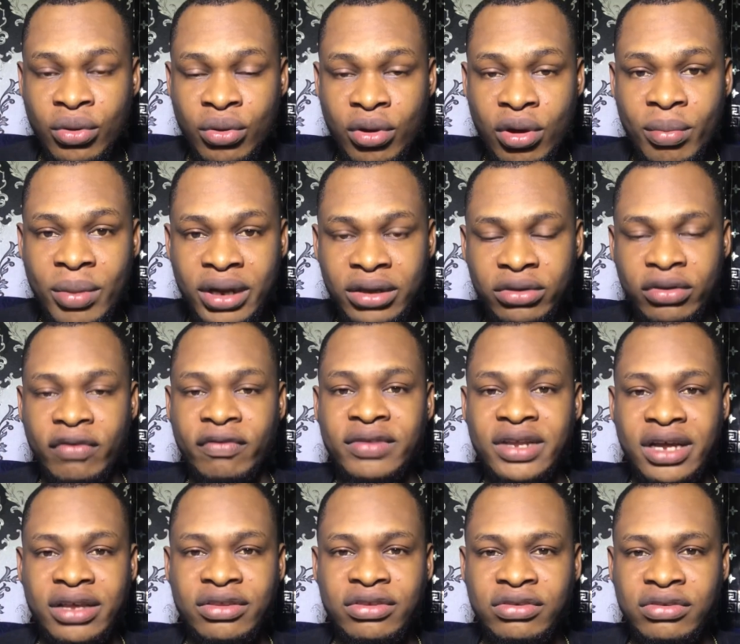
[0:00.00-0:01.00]
come out of
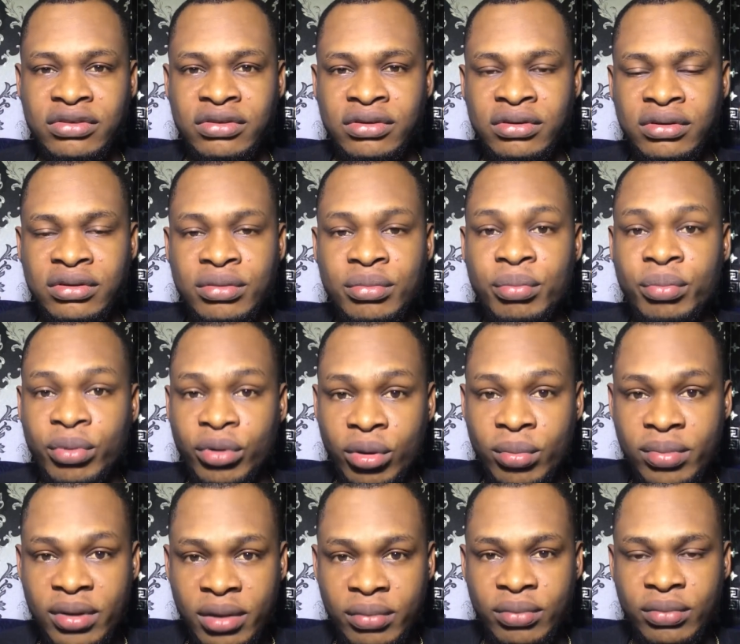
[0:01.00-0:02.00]
that
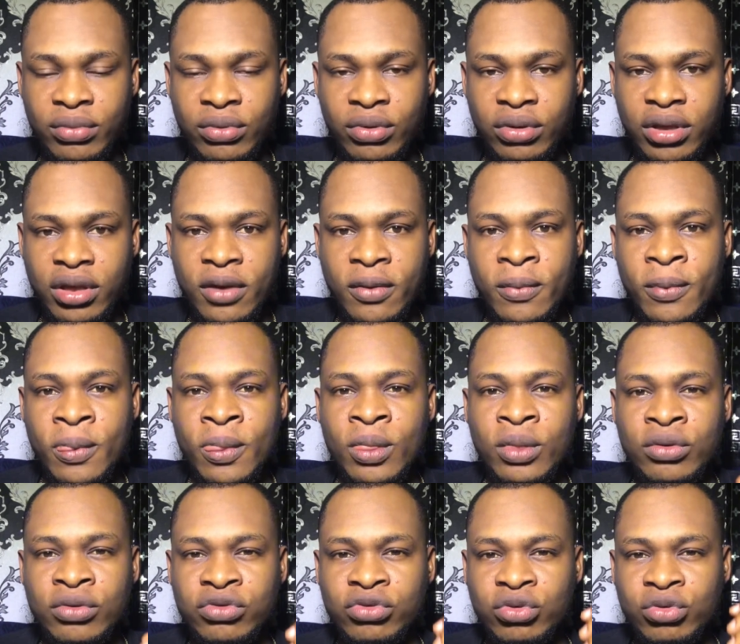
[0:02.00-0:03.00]
problem. Okay,
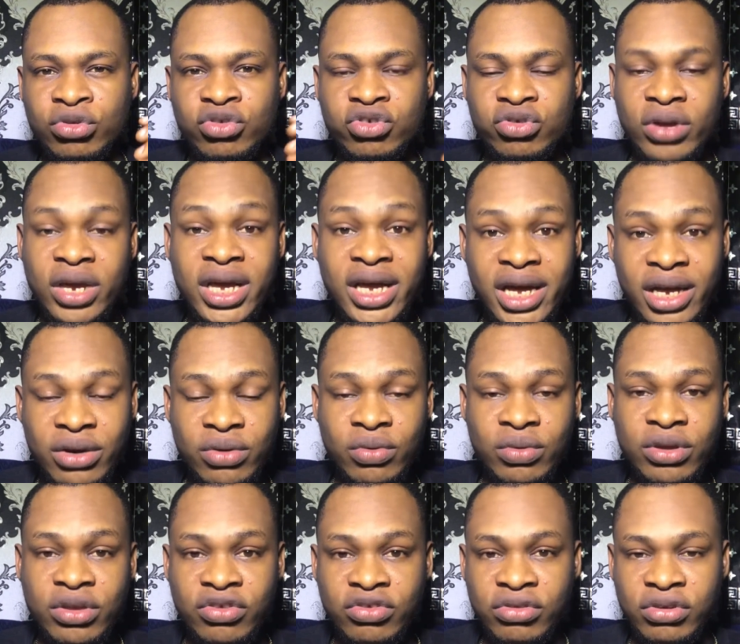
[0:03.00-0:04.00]
so try and do
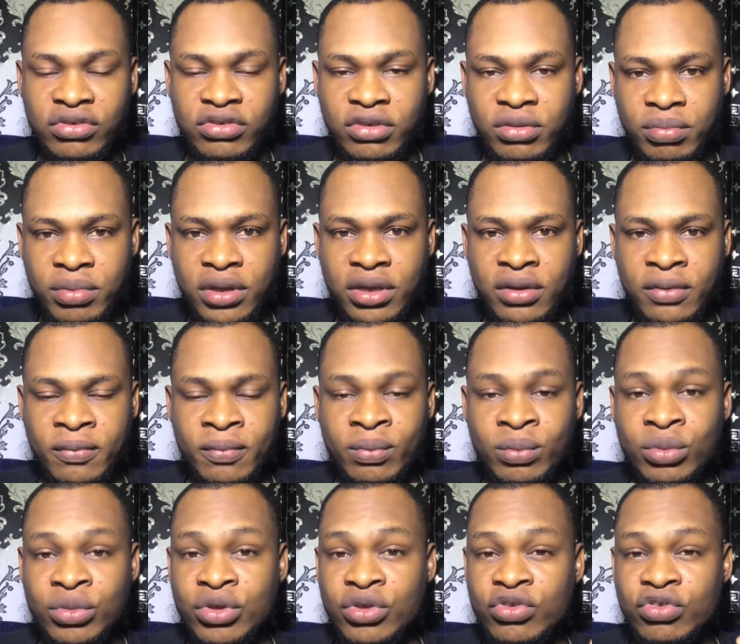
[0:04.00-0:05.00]
this recipe.
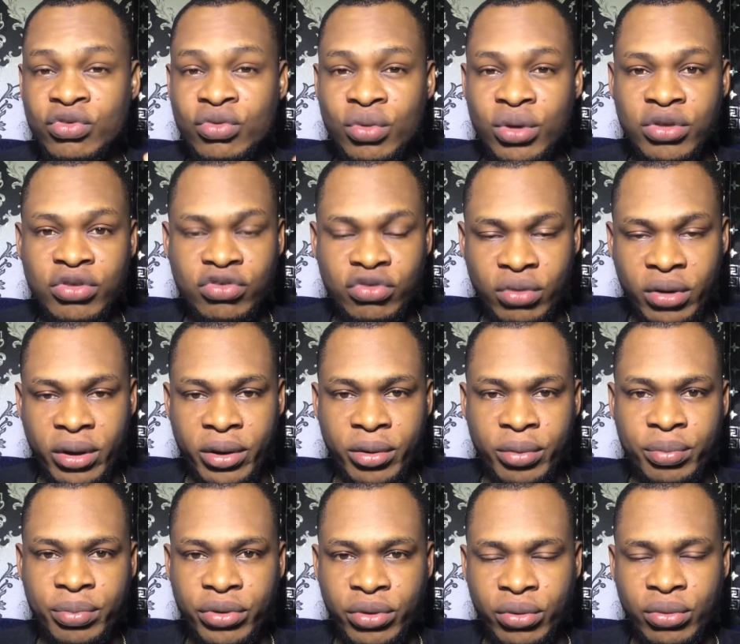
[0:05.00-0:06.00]
It's going to
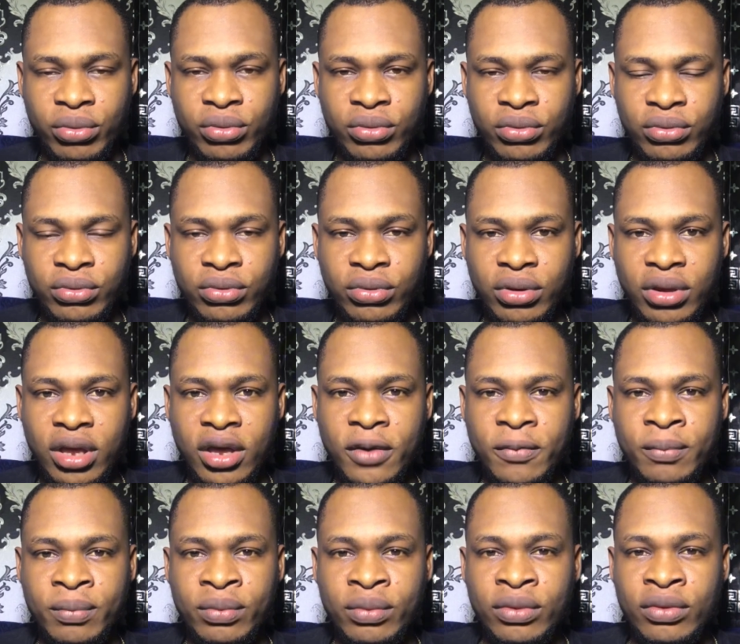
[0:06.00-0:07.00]
help you. Okay,
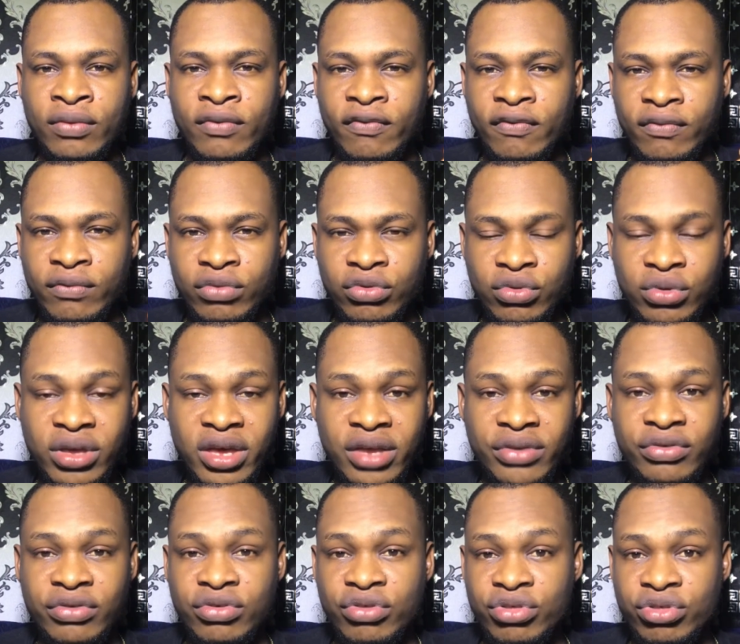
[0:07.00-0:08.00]
to
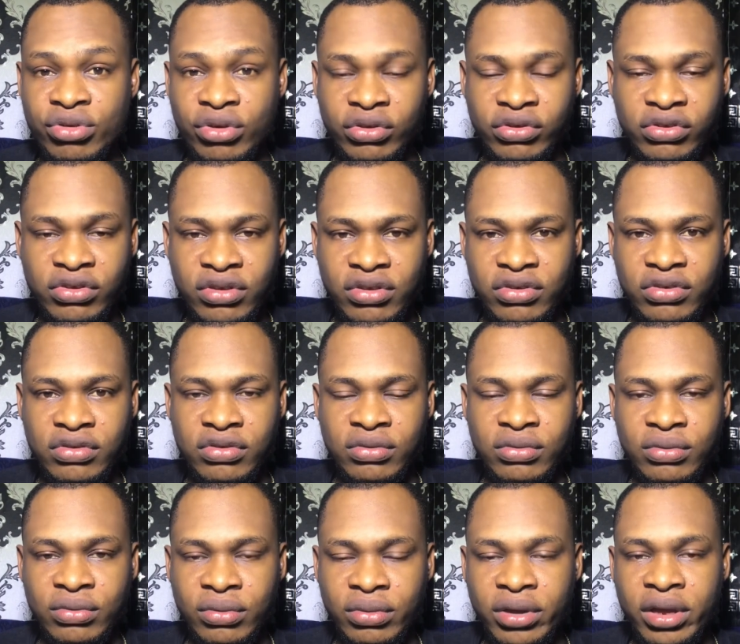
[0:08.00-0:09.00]
get justice.
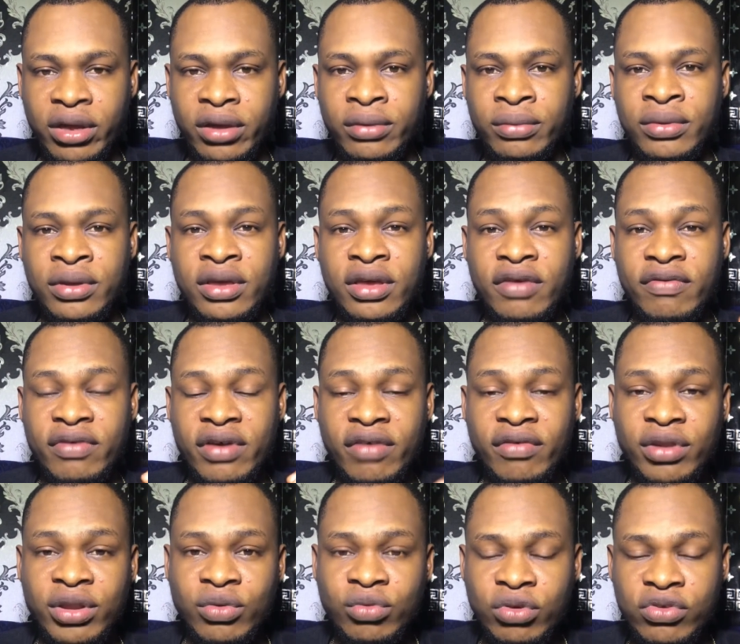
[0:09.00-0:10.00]
Okay, if you
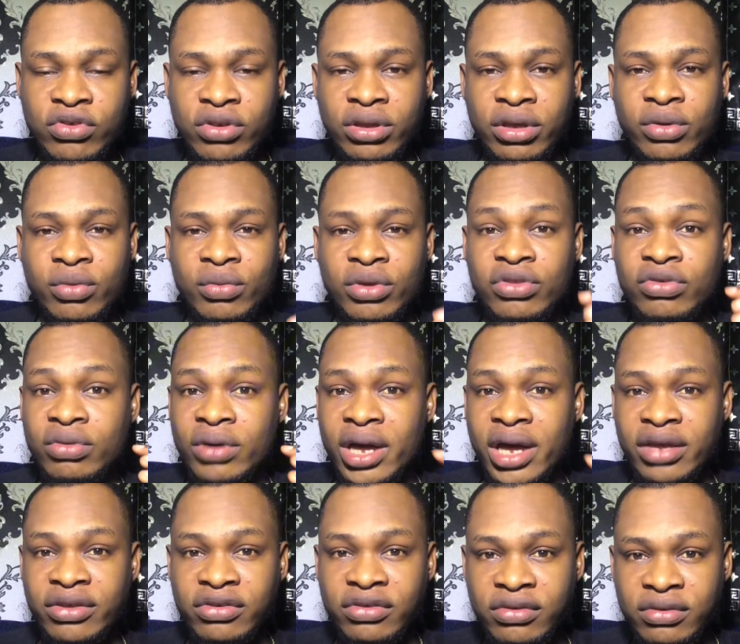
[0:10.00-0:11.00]
have any question that you want to
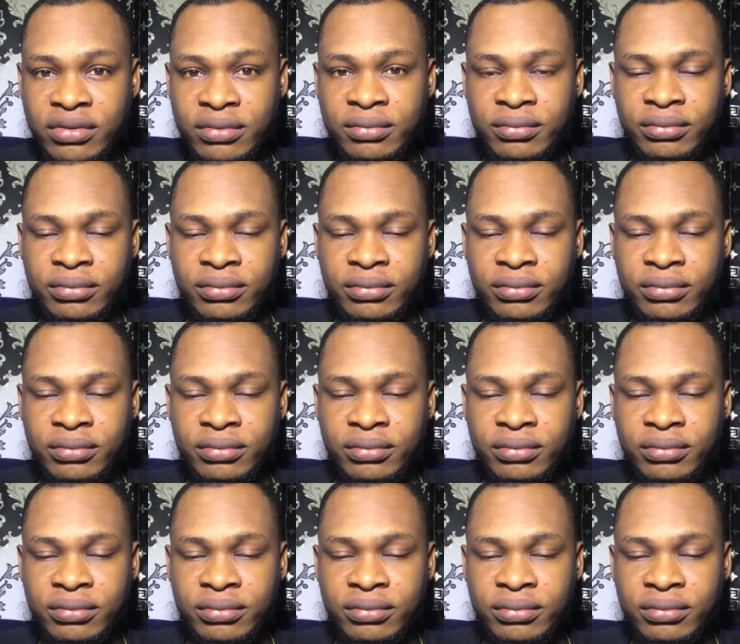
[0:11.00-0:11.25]
ask